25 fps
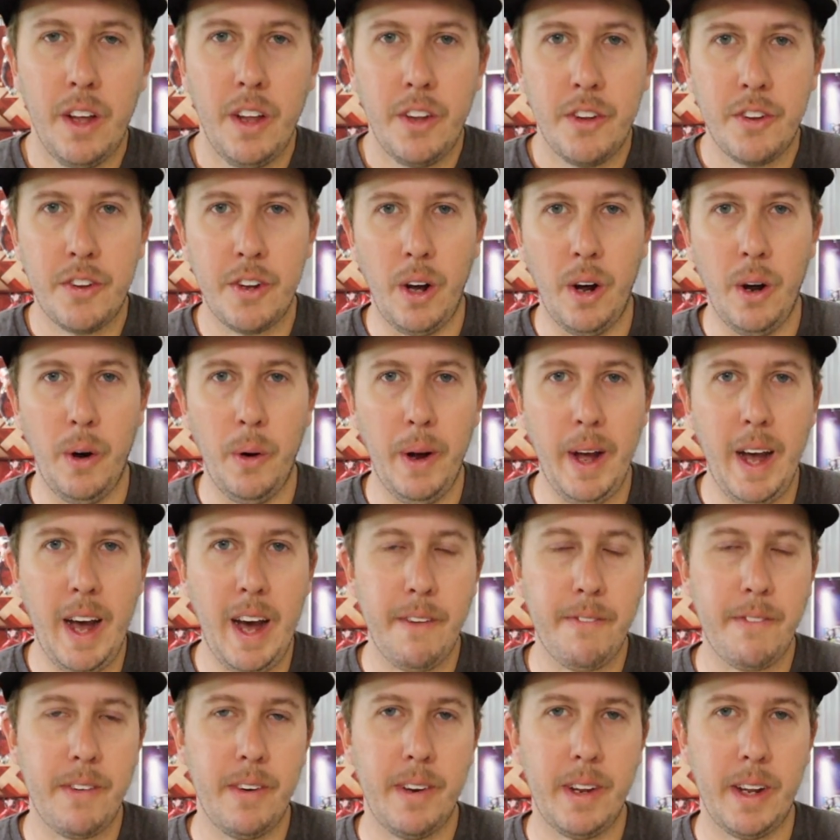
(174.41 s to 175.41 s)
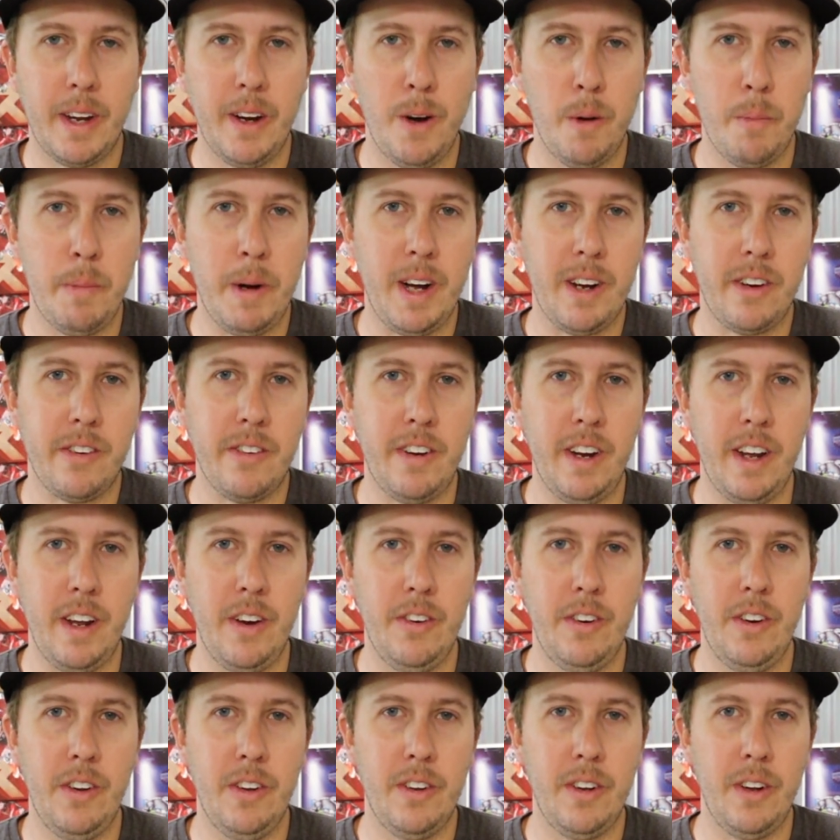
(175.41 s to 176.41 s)
So after the gearbox
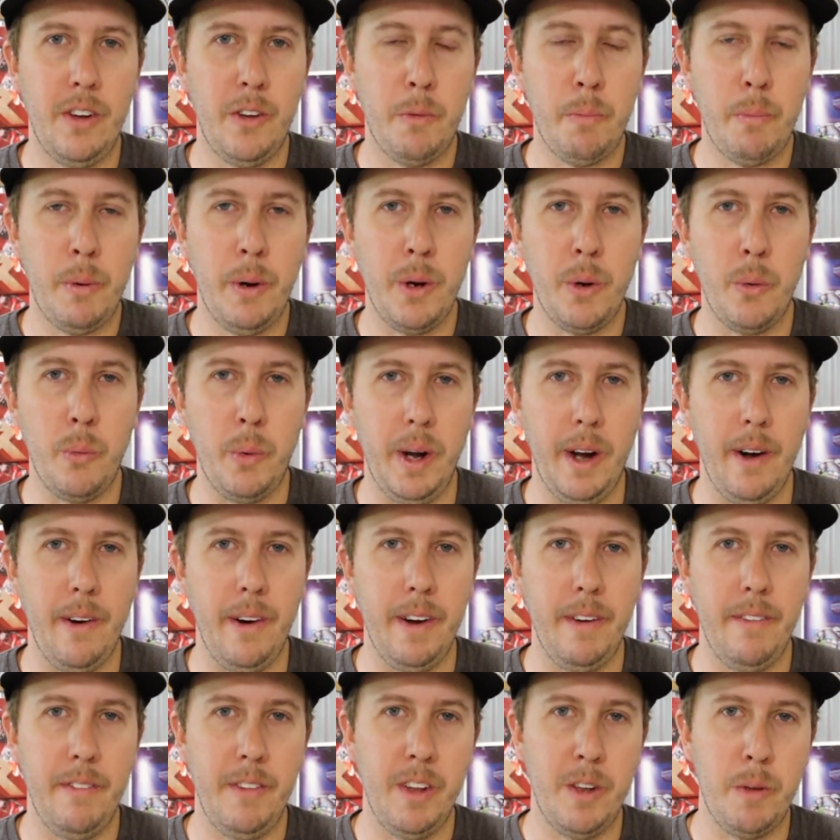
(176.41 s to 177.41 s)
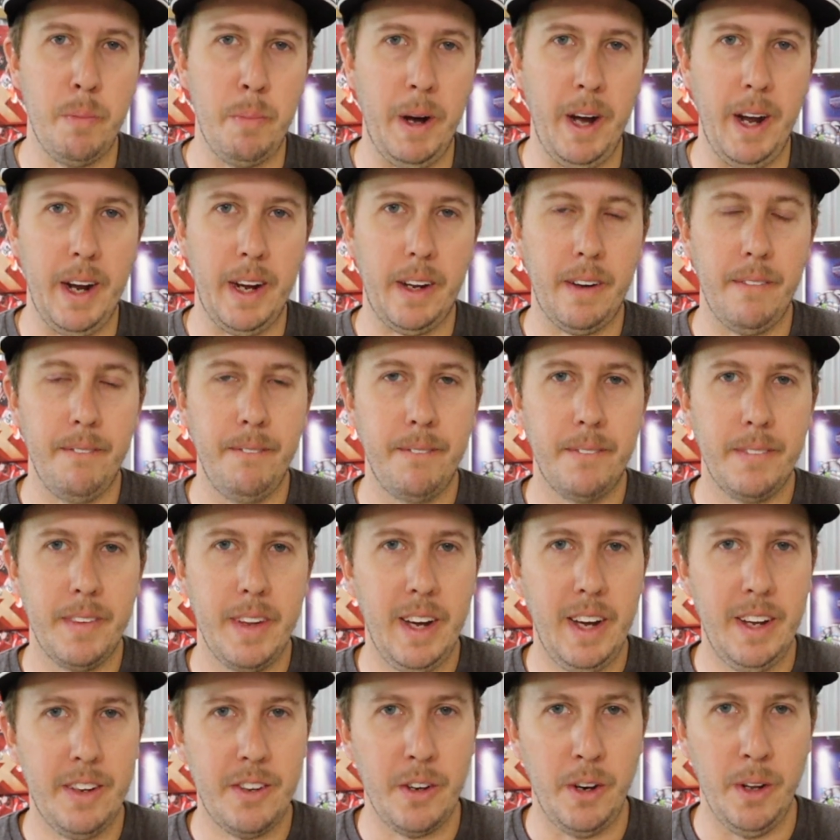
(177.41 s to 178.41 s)
changes, I was pretty weary of this bike.
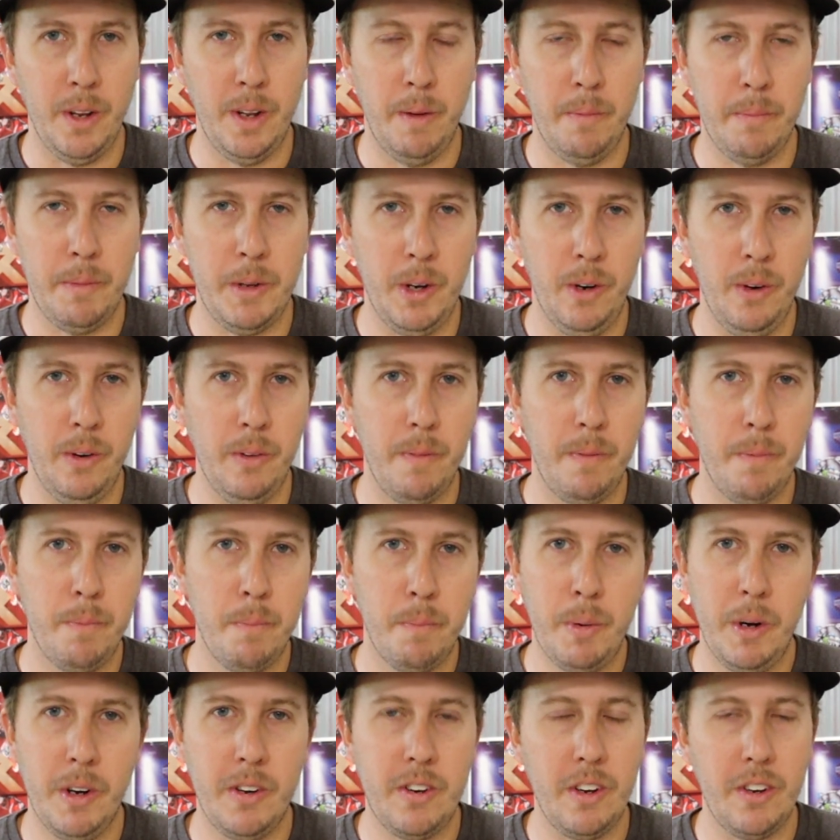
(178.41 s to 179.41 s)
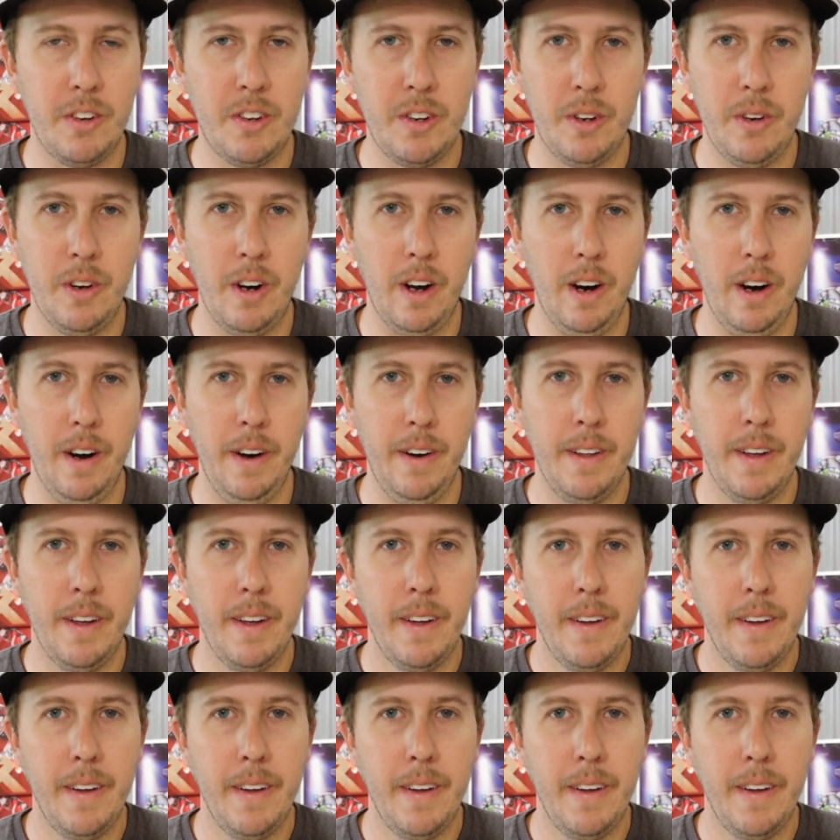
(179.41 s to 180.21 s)
I told him, don't push it too hard.